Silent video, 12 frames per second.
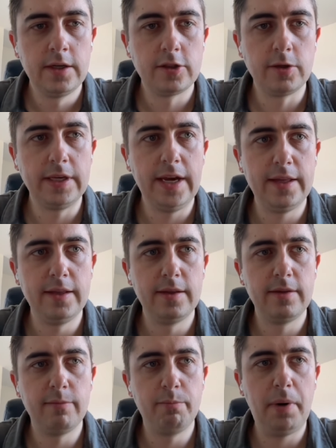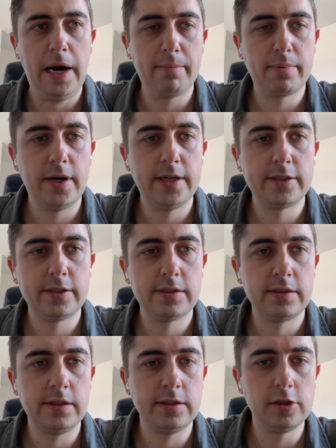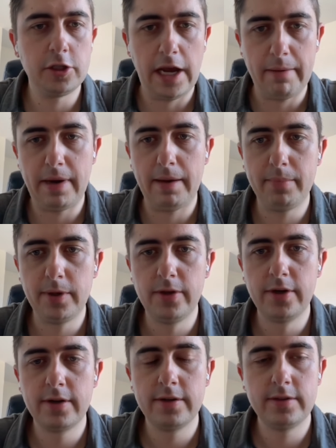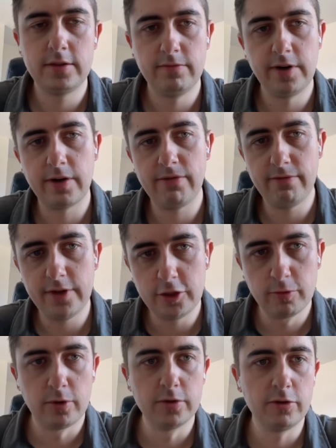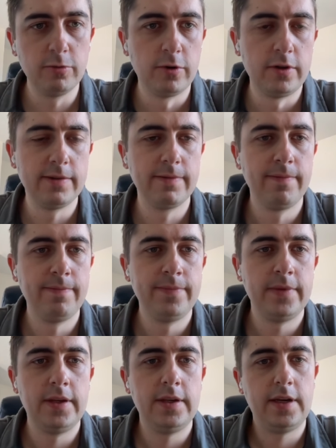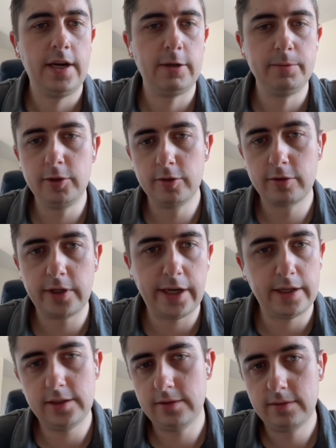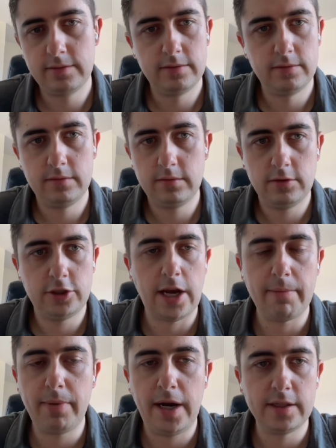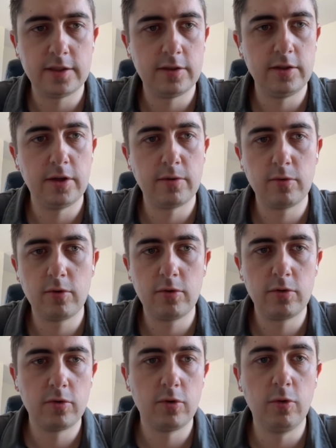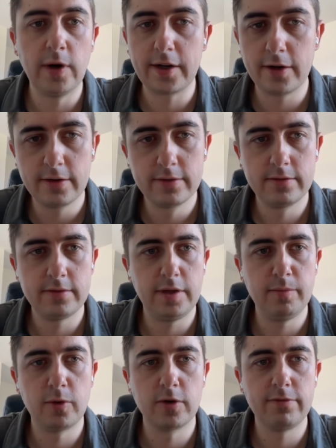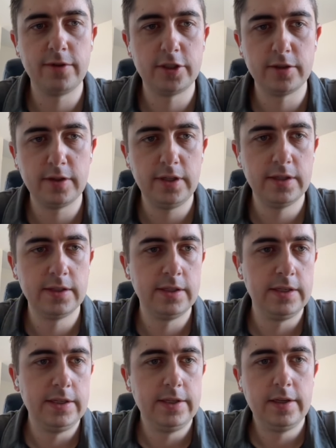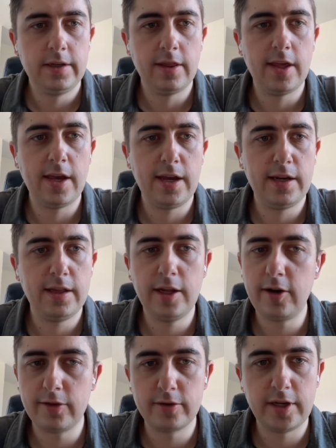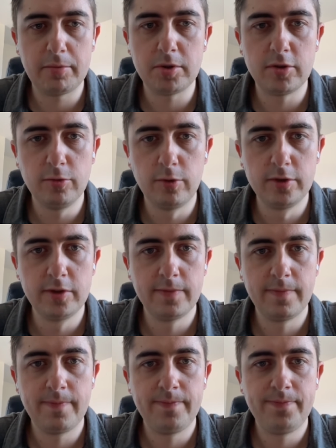So again, Botpress is a chatbot builder. It's a very visual tool. Helps you create chatbots, quicker and more efficiently than other types of tools.